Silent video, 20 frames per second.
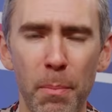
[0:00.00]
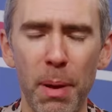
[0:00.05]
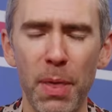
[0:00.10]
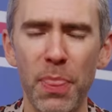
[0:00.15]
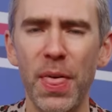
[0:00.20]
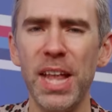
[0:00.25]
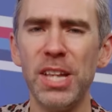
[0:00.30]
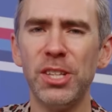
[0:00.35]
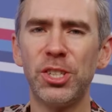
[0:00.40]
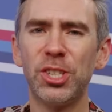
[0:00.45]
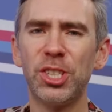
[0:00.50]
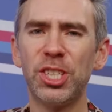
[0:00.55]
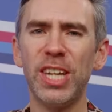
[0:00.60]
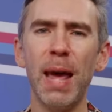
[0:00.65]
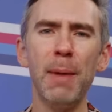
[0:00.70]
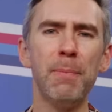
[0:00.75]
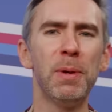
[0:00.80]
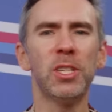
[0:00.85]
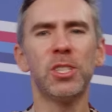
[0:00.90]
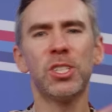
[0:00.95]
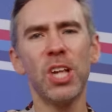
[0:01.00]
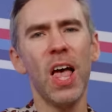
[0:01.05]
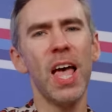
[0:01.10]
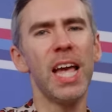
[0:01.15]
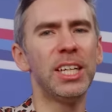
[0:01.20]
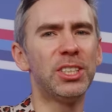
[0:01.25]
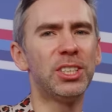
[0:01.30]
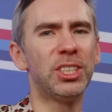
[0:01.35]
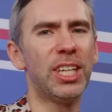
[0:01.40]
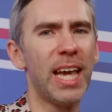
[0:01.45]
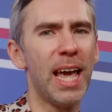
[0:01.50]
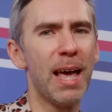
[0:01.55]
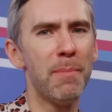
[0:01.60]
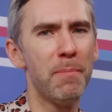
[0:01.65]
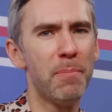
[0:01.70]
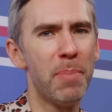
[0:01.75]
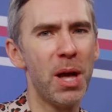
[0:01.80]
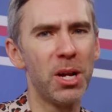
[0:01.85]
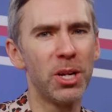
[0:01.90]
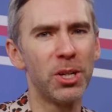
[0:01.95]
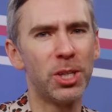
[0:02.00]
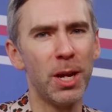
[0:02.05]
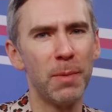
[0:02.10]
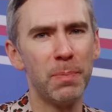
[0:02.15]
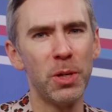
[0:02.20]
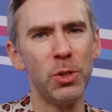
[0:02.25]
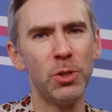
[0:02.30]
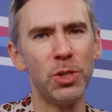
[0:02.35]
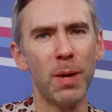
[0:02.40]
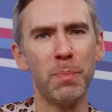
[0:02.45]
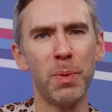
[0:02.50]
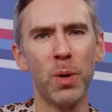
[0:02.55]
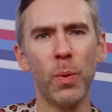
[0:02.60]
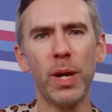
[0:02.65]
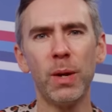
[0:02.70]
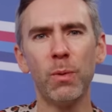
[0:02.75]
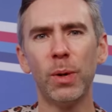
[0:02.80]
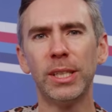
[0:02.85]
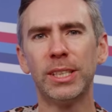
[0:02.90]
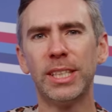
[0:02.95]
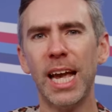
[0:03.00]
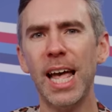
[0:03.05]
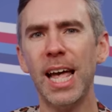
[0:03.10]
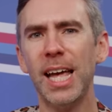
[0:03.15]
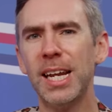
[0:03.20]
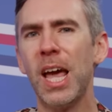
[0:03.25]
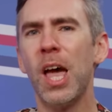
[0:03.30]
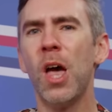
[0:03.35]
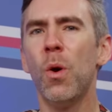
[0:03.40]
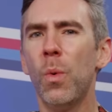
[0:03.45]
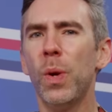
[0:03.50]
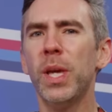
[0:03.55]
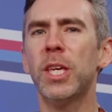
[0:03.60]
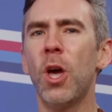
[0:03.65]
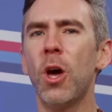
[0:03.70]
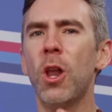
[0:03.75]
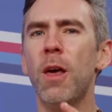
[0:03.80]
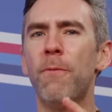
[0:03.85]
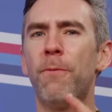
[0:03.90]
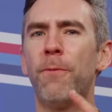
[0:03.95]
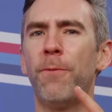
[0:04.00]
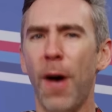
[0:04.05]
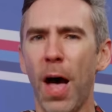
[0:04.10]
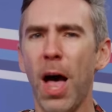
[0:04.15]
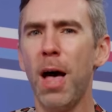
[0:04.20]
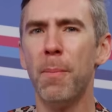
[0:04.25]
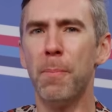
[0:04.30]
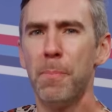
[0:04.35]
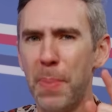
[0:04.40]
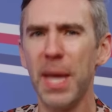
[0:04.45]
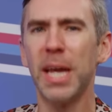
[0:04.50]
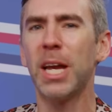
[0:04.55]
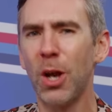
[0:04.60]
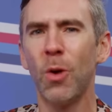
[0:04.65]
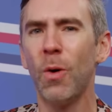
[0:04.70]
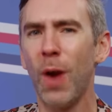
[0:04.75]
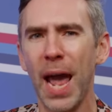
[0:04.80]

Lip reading: But then step aside, CM Punk WWE return, we got a far bigger